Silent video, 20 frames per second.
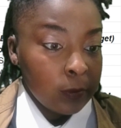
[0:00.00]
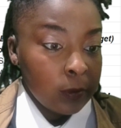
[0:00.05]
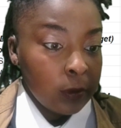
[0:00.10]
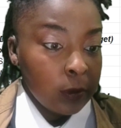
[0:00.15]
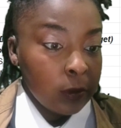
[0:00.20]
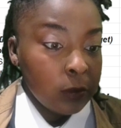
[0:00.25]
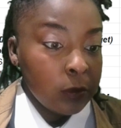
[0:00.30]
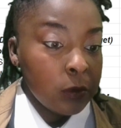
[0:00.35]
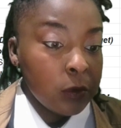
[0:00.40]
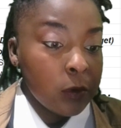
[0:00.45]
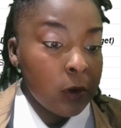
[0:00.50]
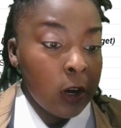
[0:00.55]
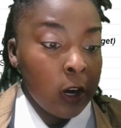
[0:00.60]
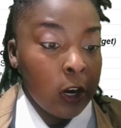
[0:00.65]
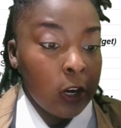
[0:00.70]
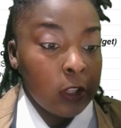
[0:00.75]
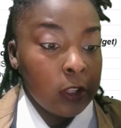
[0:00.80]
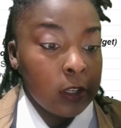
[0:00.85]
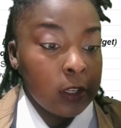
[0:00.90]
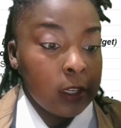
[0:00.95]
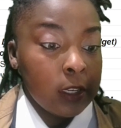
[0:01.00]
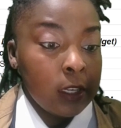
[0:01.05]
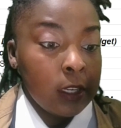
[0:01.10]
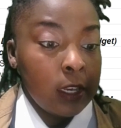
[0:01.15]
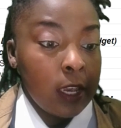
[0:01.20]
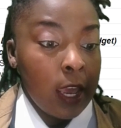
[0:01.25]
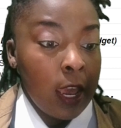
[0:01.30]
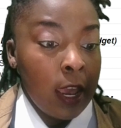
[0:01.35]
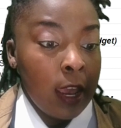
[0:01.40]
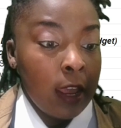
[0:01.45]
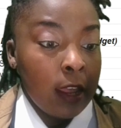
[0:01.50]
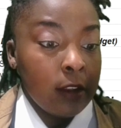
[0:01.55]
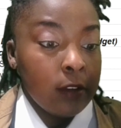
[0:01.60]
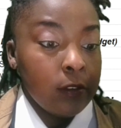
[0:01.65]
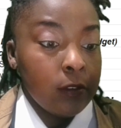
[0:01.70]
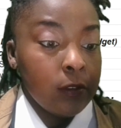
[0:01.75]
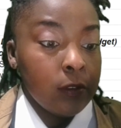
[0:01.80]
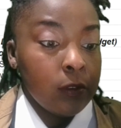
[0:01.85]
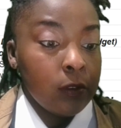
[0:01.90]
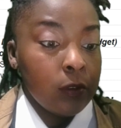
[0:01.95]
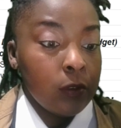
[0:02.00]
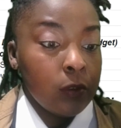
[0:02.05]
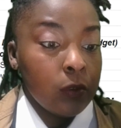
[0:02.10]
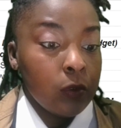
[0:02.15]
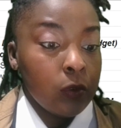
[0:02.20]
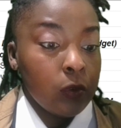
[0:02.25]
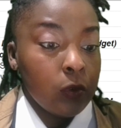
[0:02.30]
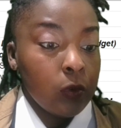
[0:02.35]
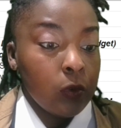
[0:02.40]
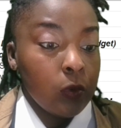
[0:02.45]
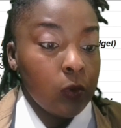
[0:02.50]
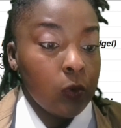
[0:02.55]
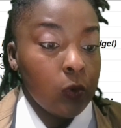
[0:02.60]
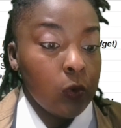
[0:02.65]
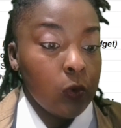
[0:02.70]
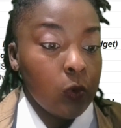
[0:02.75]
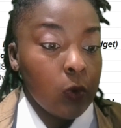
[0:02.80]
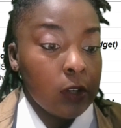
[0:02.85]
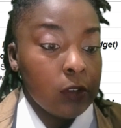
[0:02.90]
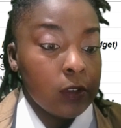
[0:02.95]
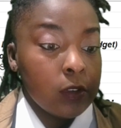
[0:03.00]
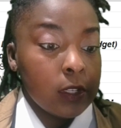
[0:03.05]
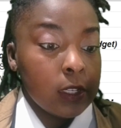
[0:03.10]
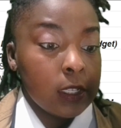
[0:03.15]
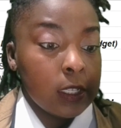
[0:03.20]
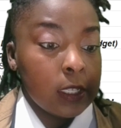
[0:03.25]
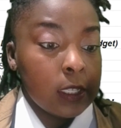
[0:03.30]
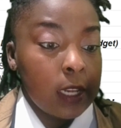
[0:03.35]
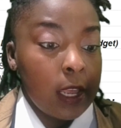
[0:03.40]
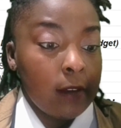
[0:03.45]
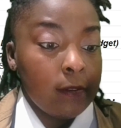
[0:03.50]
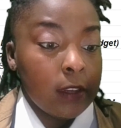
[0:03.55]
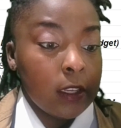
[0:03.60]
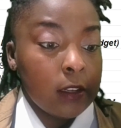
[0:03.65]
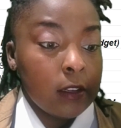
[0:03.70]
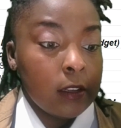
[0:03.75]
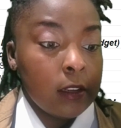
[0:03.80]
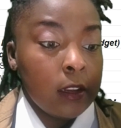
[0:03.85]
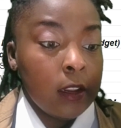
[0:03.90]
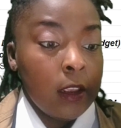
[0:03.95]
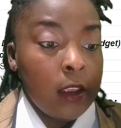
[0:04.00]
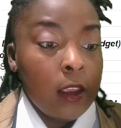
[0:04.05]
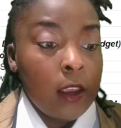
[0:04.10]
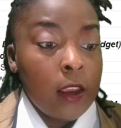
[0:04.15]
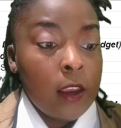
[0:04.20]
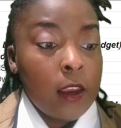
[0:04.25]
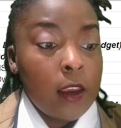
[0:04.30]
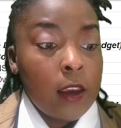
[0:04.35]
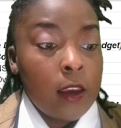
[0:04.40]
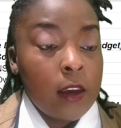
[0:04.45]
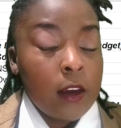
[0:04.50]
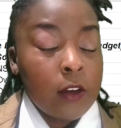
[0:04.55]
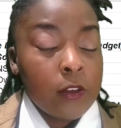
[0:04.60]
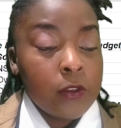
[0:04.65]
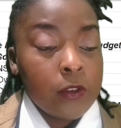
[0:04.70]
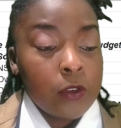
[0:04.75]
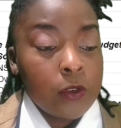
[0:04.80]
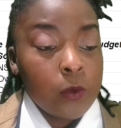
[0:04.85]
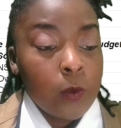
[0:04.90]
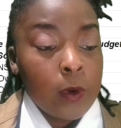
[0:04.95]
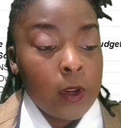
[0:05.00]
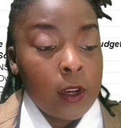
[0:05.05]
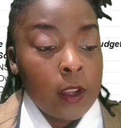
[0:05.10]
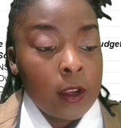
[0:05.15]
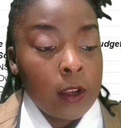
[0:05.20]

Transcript: you are looking at 207, $820.